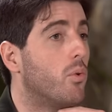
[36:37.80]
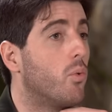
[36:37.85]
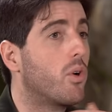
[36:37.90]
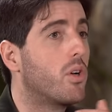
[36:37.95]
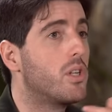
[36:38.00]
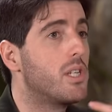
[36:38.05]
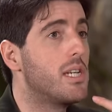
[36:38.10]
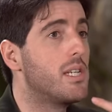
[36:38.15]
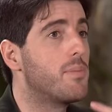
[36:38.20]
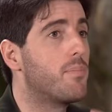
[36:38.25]

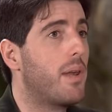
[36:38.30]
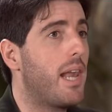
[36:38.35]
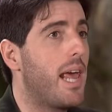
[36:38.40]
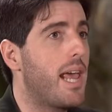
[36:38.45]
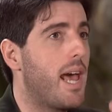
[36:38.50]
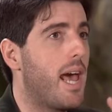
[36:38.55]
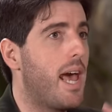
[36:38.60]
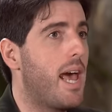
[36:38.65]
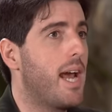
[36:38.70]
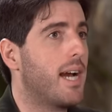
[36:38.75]
Because he's
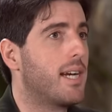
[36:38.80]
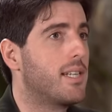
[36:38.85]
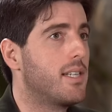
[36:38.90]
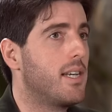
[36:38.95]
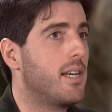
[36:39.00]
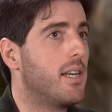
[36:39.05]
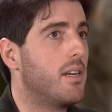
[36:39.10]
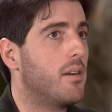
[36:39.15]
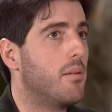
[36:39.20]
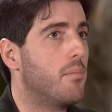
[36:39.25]
player X
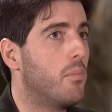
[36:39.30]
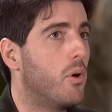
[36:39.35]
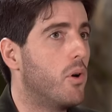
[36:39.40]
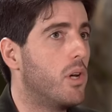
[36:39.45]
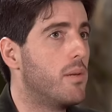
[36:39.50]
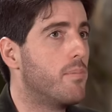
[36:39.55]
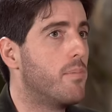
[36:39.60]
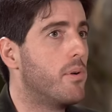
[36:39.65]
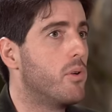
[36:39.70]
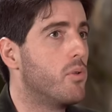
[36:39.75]
in
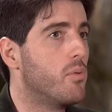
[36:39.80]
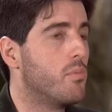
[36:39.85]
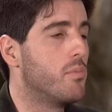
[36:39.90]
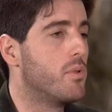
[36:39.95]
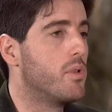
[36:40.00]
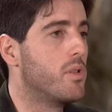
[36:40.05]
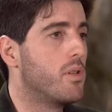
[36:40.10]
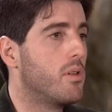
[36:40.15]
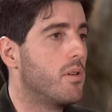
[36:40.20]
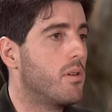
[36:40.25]
Molly
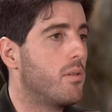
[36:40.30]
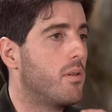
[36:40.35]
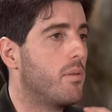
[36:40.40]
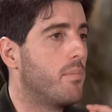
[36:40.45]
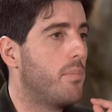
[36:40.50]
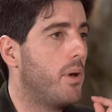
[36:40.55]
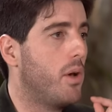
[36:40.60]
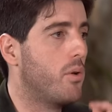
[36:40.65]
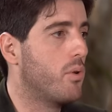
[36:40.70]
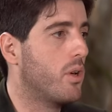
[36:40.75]
Bloom's
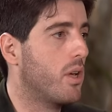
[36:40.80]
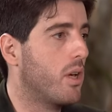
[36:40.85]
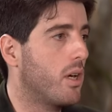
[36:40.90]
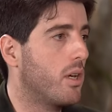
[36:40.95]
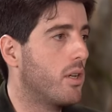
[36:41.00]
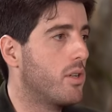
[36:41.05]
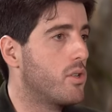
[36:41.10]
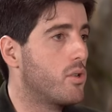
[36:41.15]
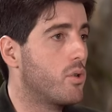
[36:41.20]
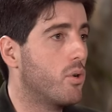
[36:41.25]
poker
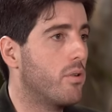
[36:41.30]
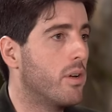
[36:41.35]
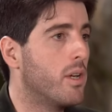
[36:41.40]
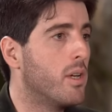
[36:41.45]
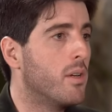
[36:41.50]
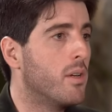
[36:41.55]
story.